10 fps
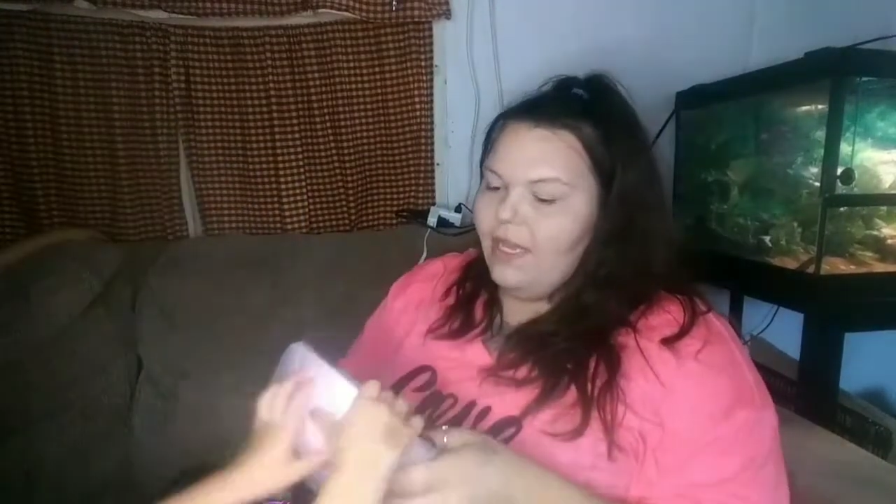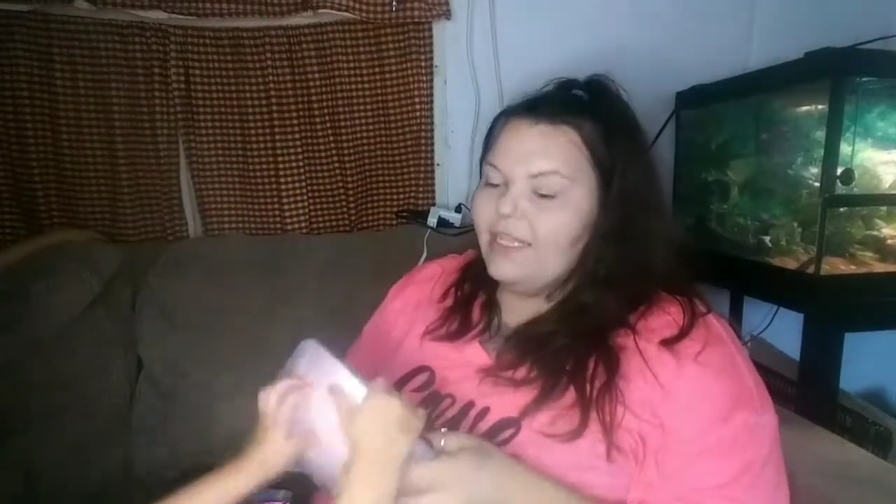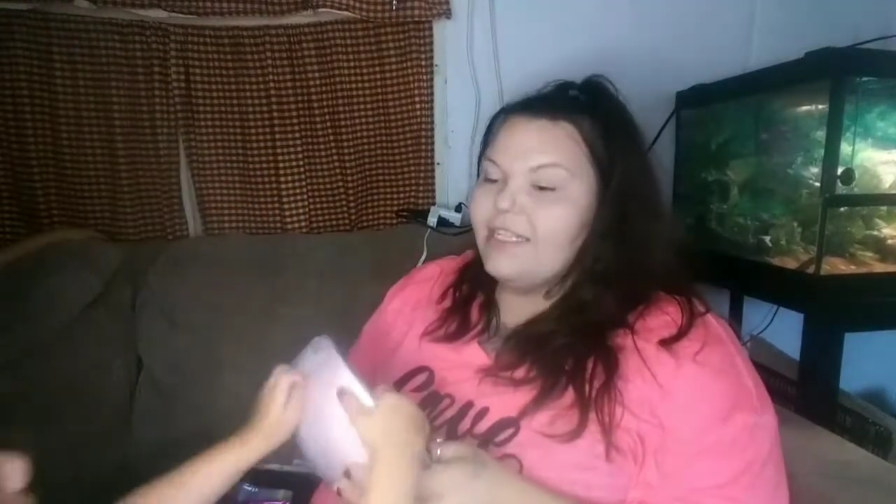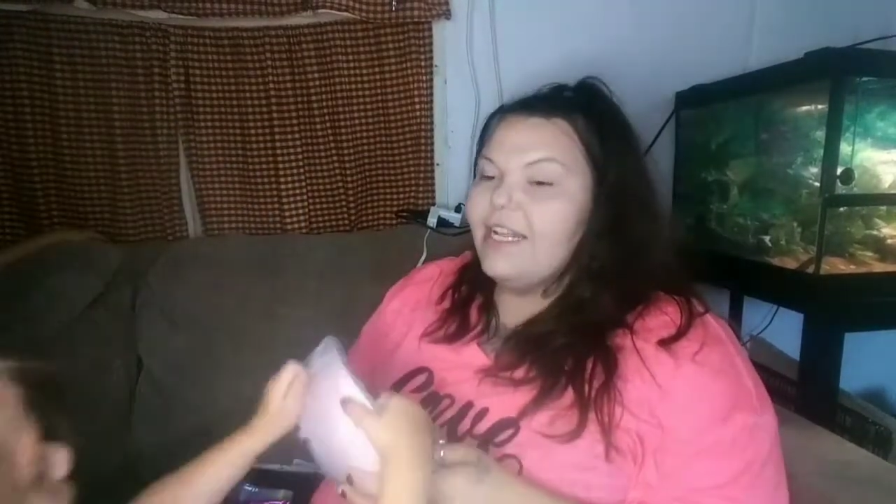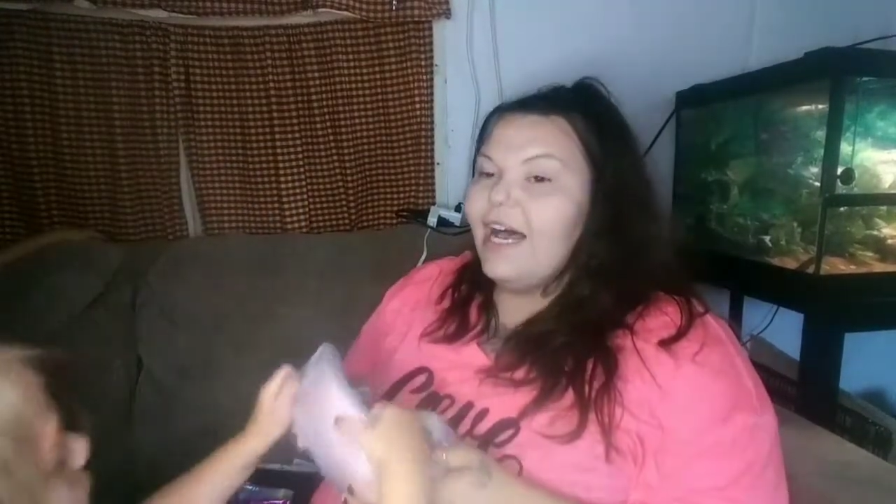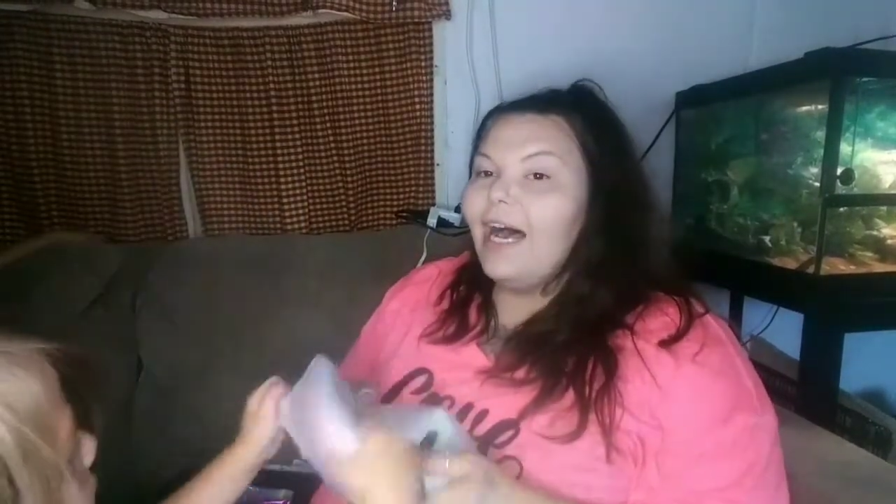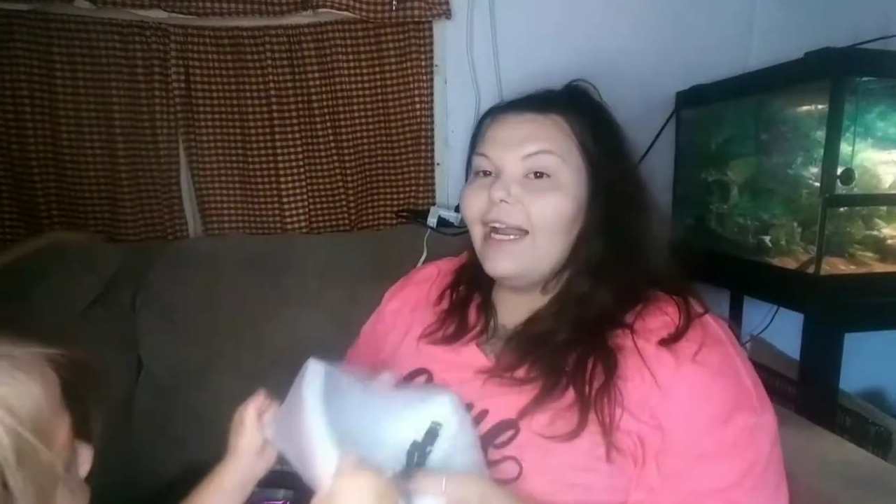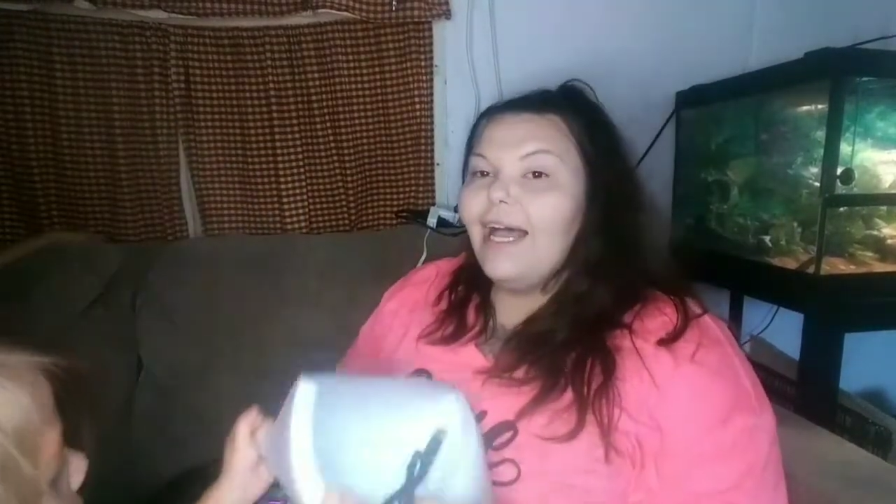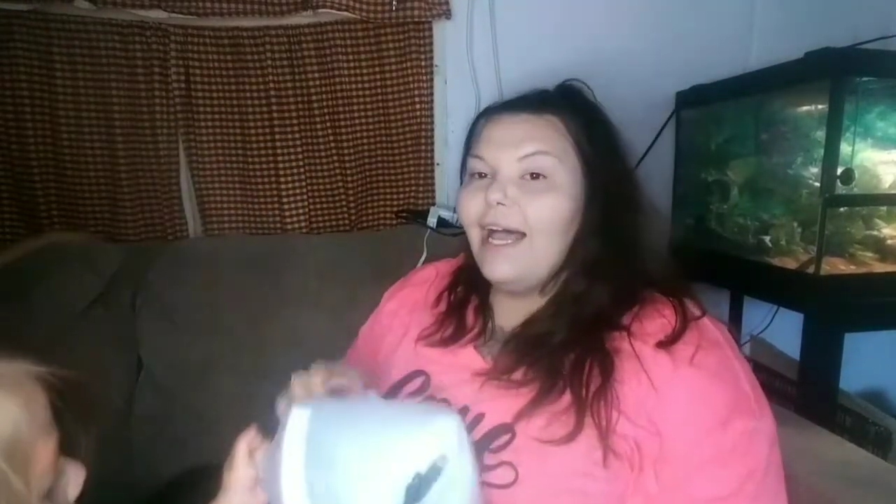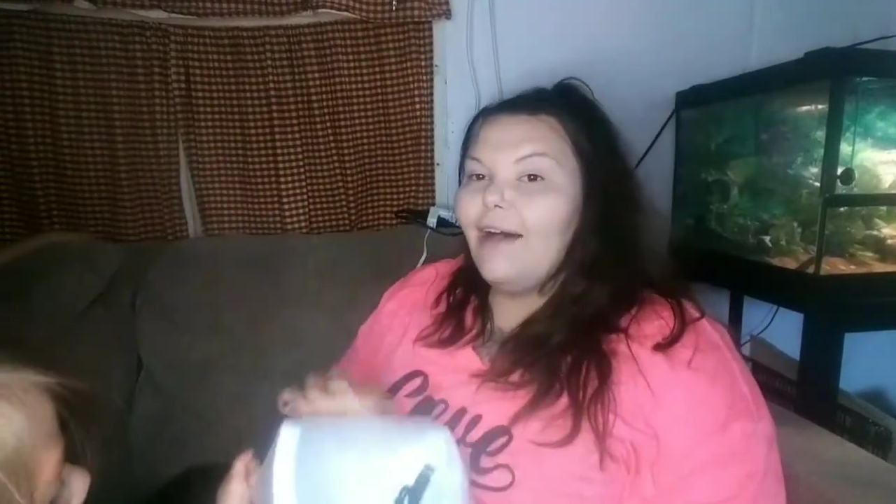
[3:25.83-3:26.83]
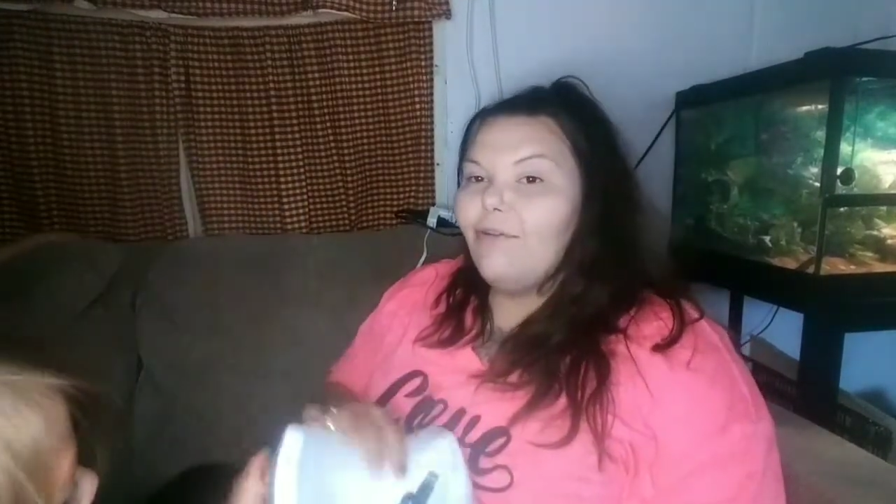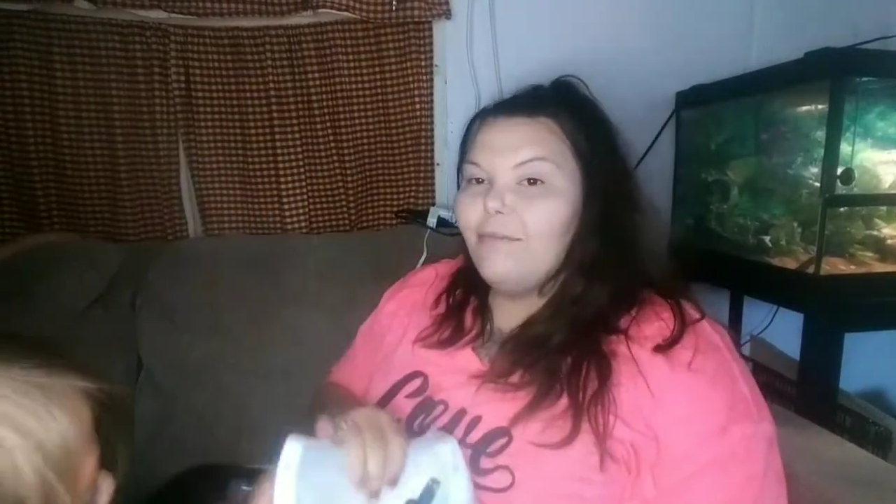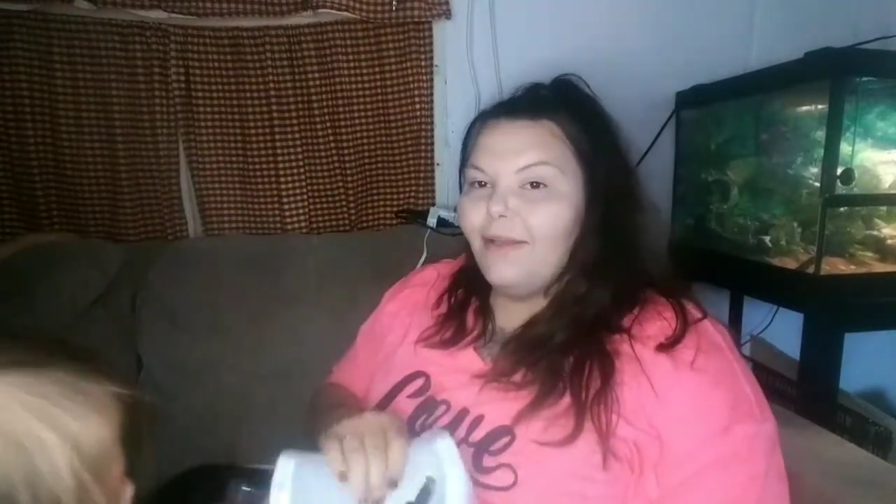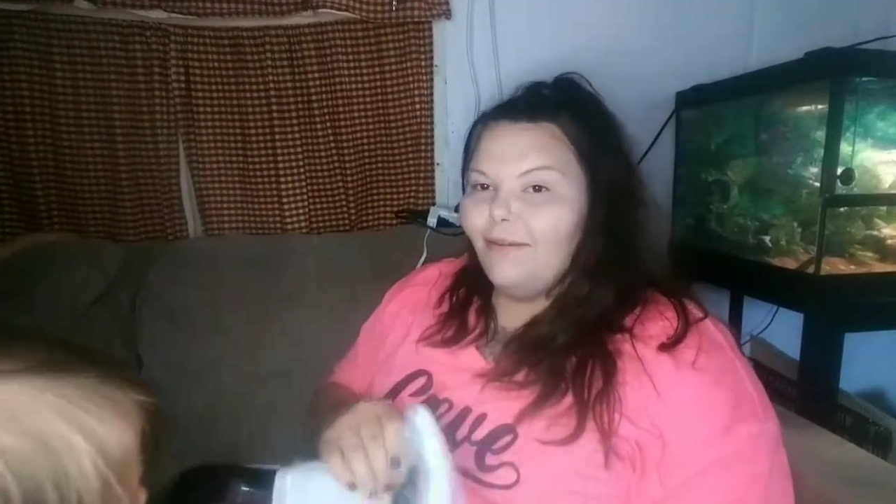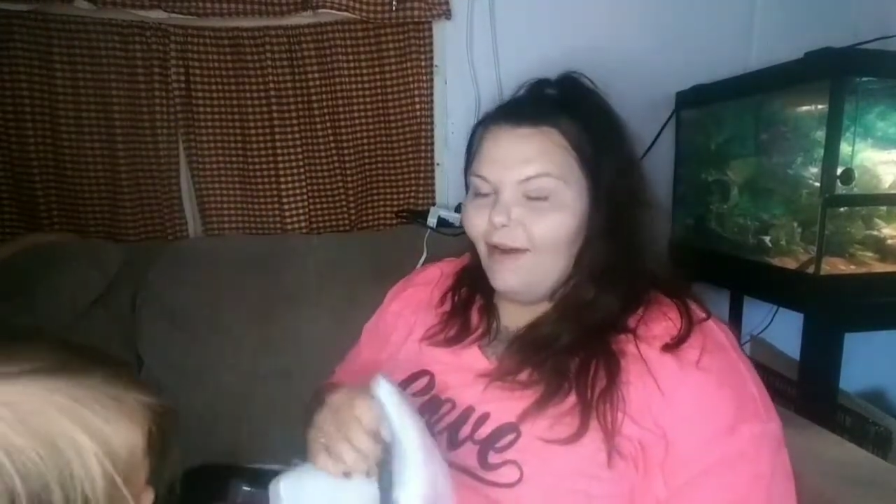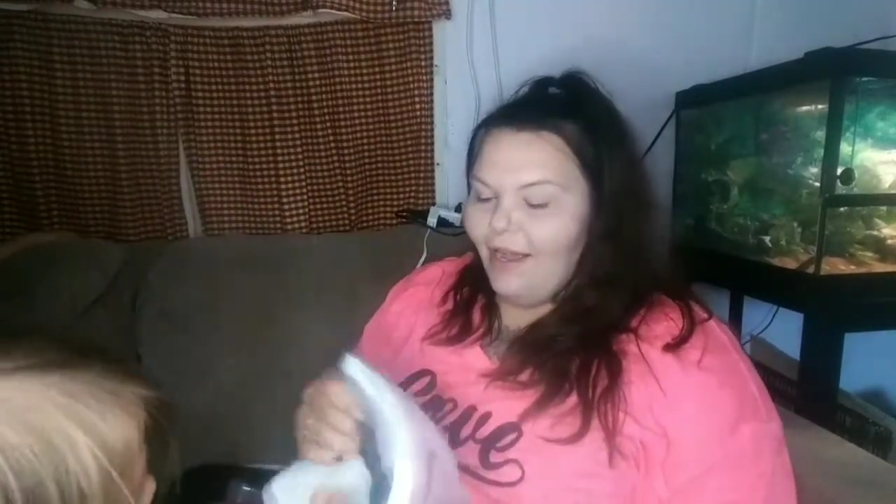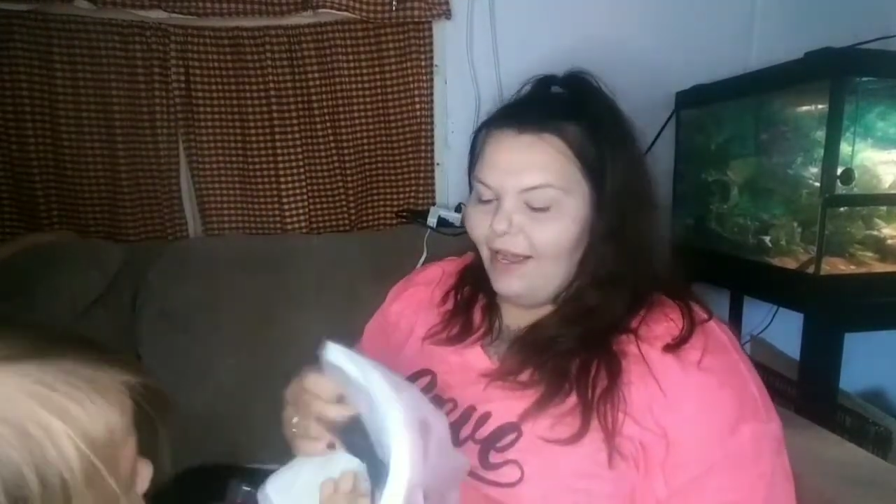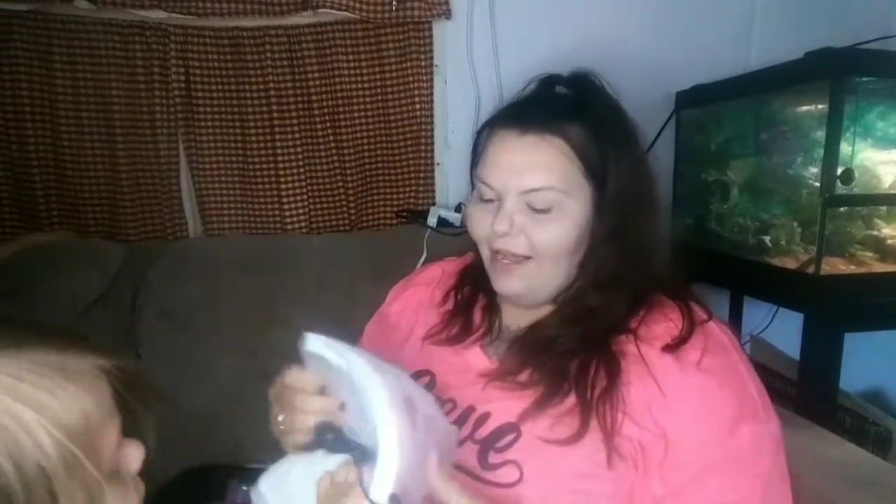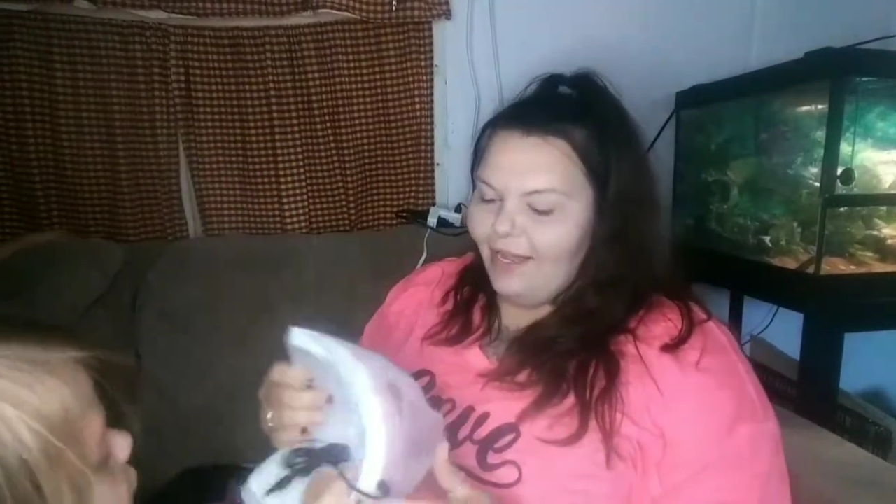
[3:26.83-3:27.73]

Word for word: It's not a helmet, Rod.